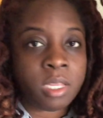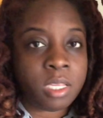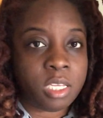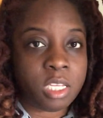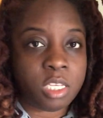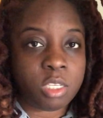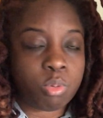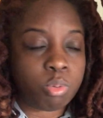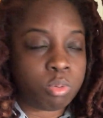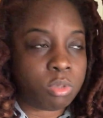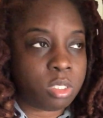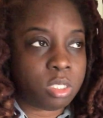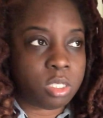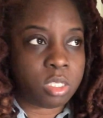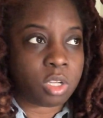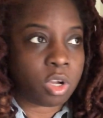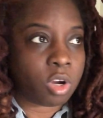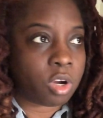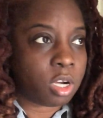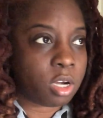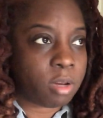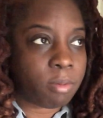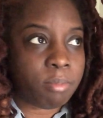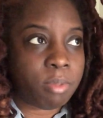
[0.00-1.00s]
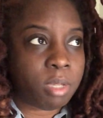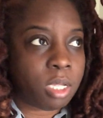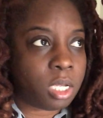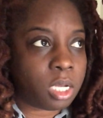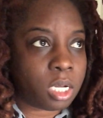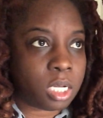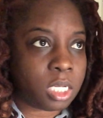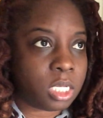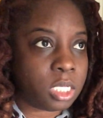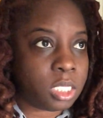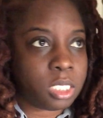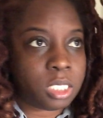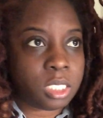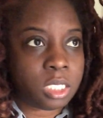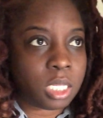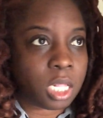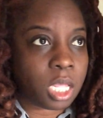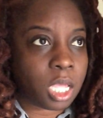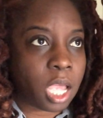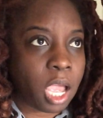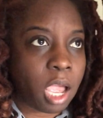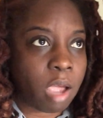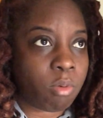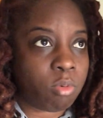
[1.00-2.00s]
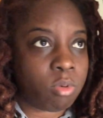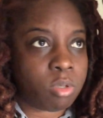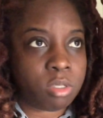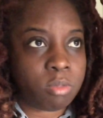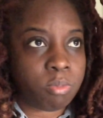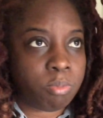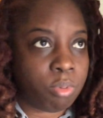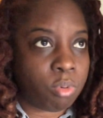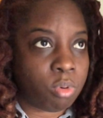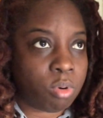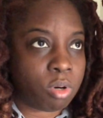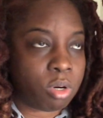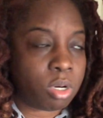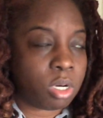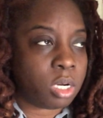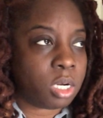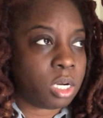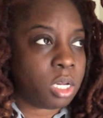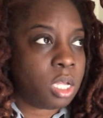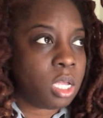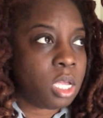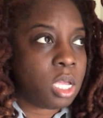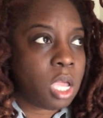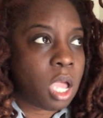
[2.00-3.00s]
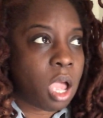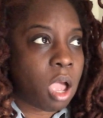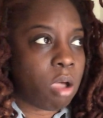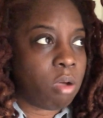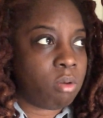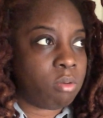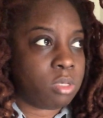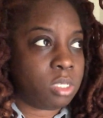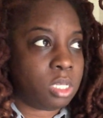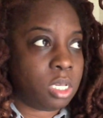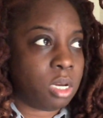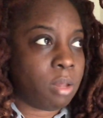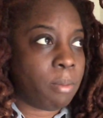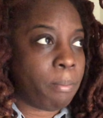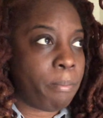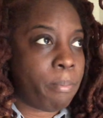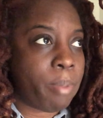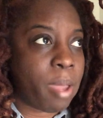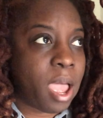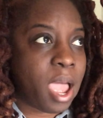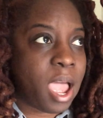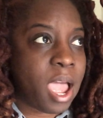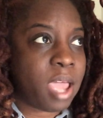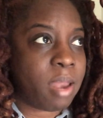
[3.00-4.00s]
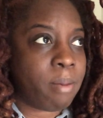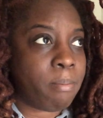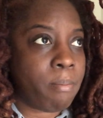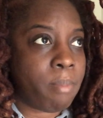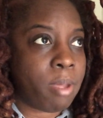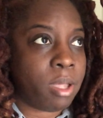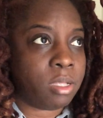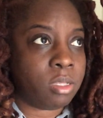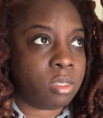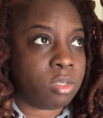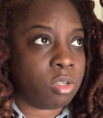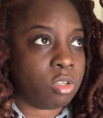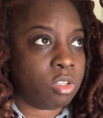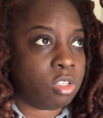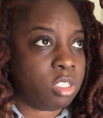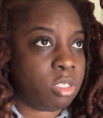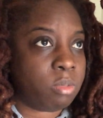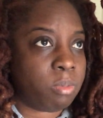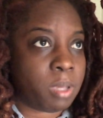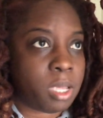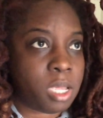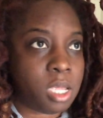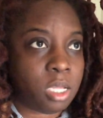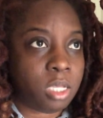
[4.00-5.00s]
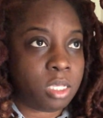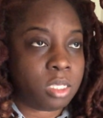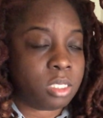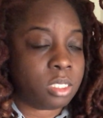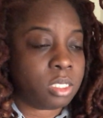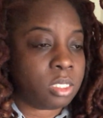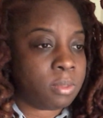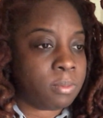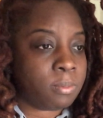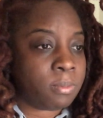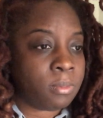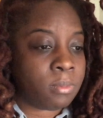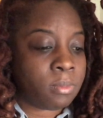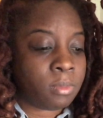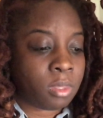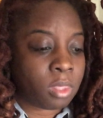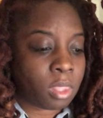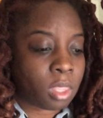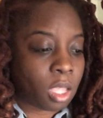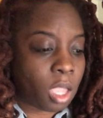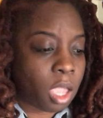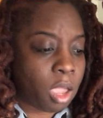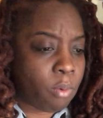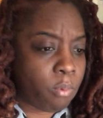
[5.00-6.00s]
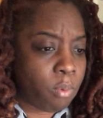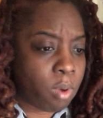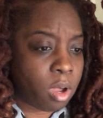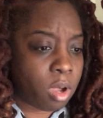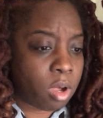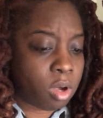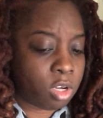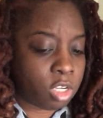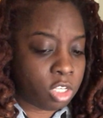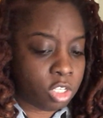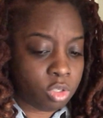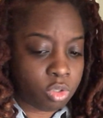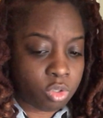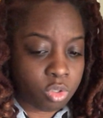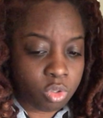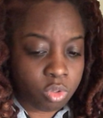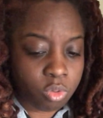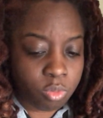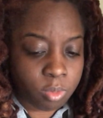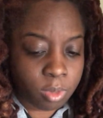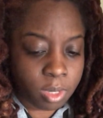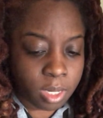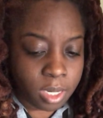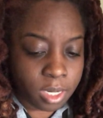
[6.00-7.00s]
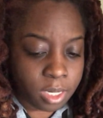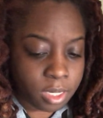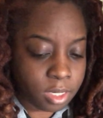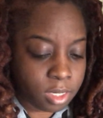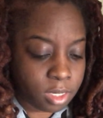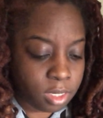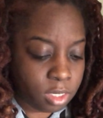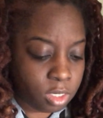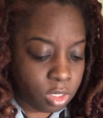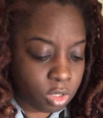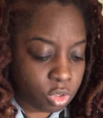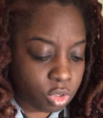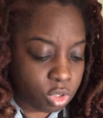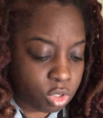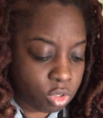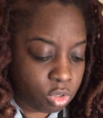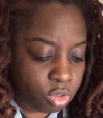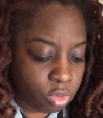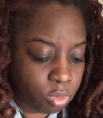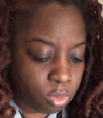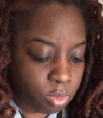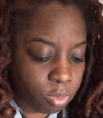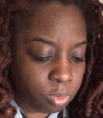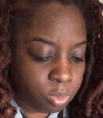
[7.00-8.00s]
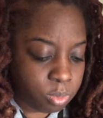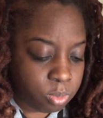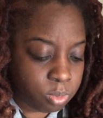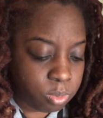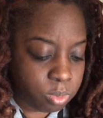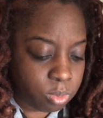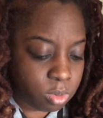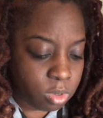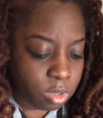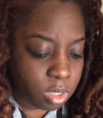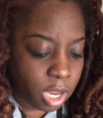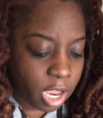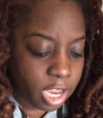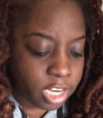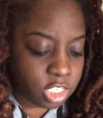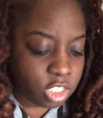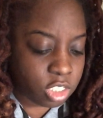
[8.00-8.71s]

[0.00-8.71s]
This was started because, like, I was bored. I was in a bad mental space. I went on YouTube, and YouTube, I